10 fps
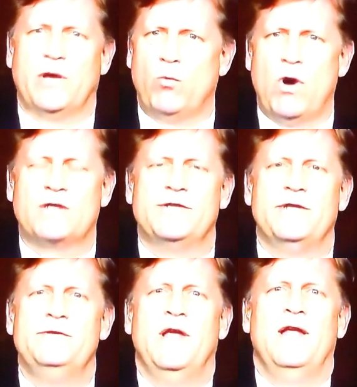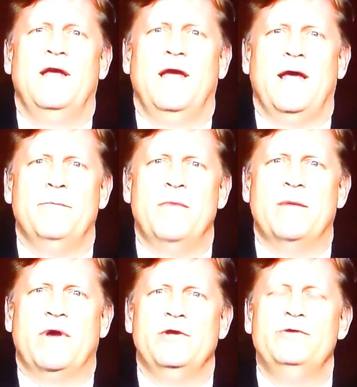I walked in and
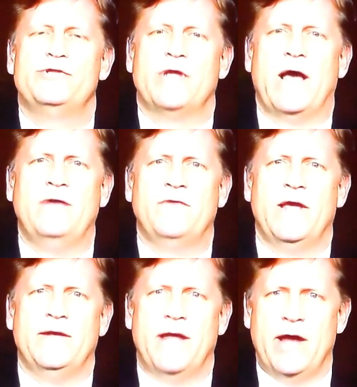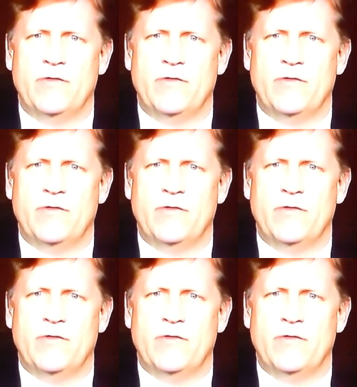met my new staff, and